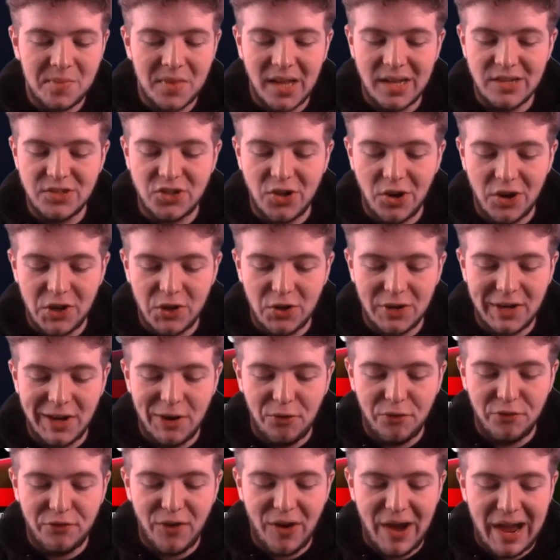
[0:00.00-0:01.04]
It's got a good
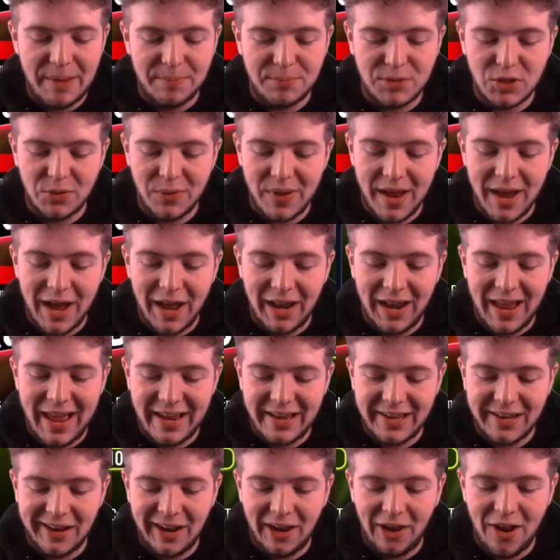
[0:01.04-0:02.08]
little vibe to it. I
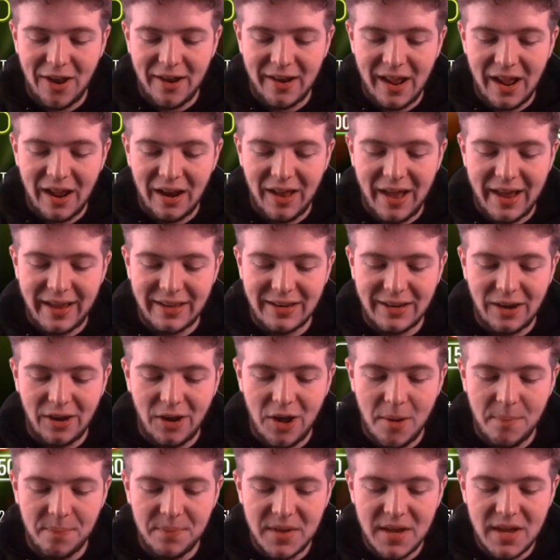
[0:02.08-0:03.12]
like it a lot. I like it a
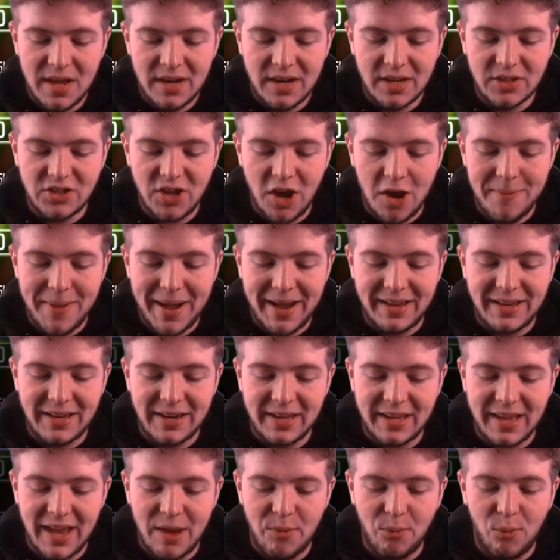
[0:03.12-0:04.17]
lot. Let's go back in
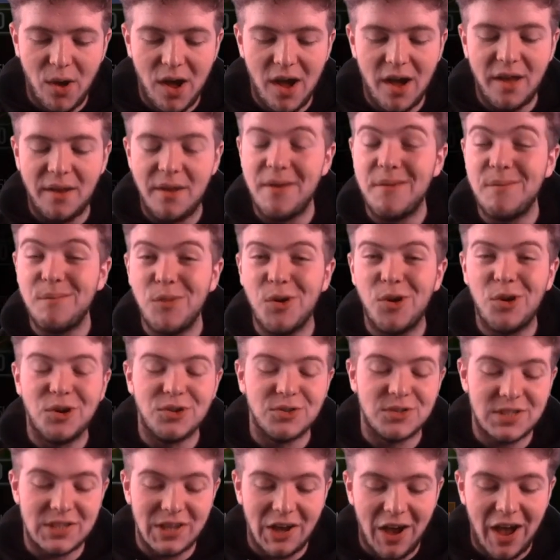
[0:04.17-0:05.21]
again. One
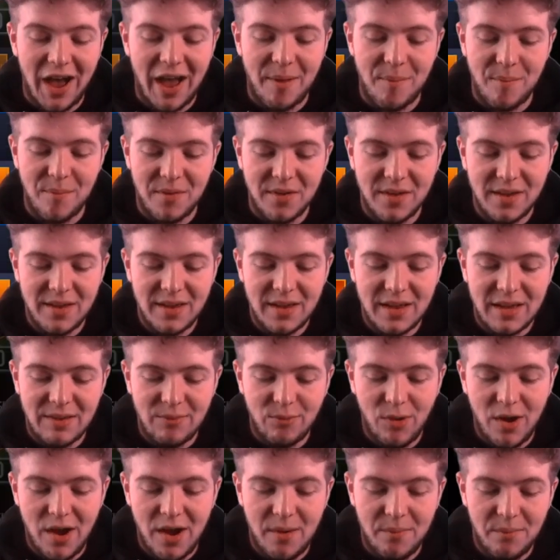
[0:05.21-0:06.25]
more time.
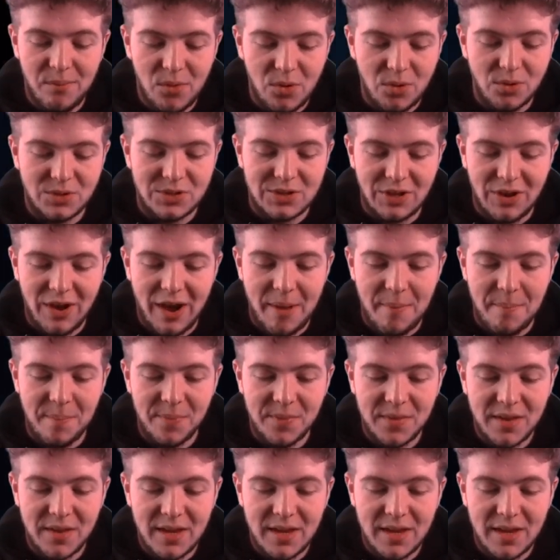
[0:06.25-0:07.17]
One more time.